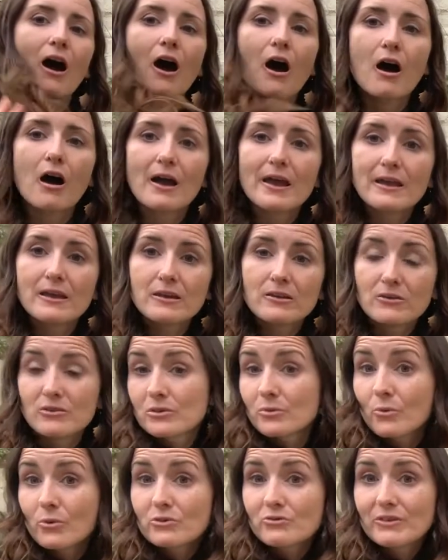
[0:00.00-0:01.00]
I
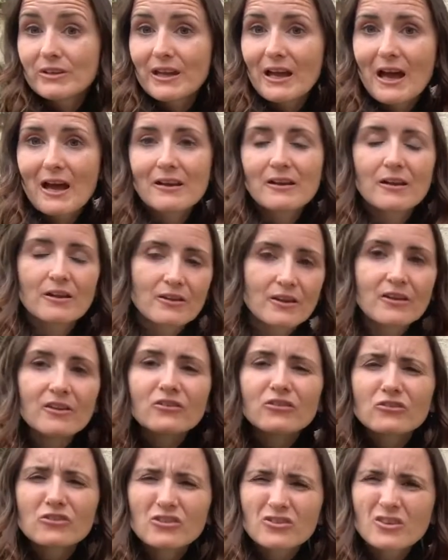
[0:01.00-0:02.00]
used a watering can,
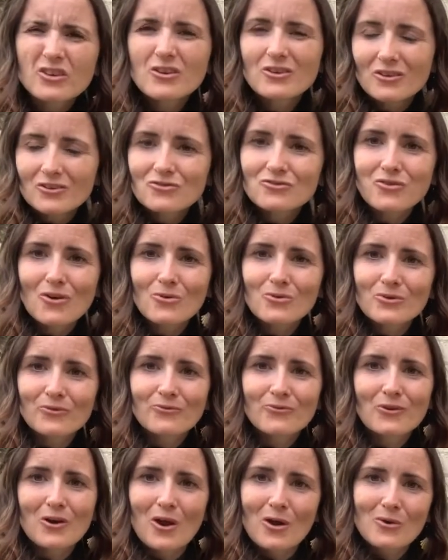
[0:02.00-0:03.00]
just so you control the
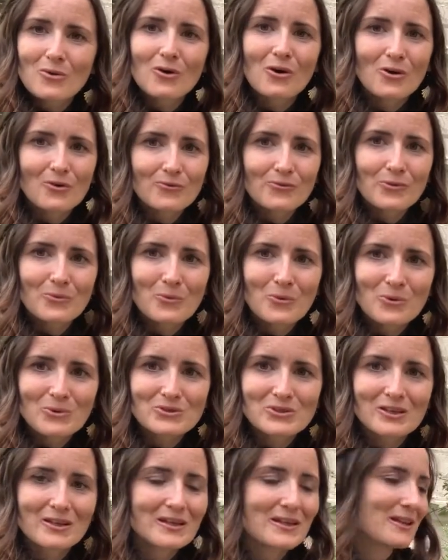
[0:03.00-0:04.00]
flow of the
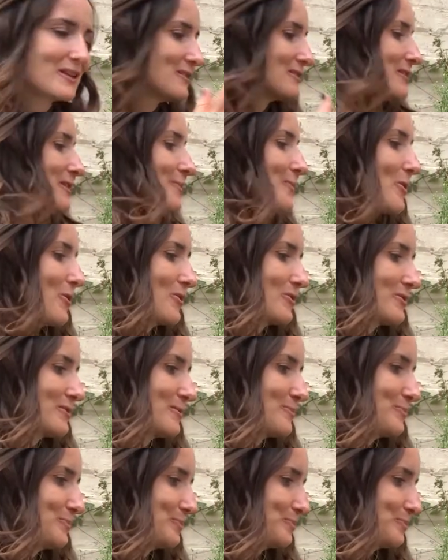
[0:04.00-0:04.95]
water into the pond.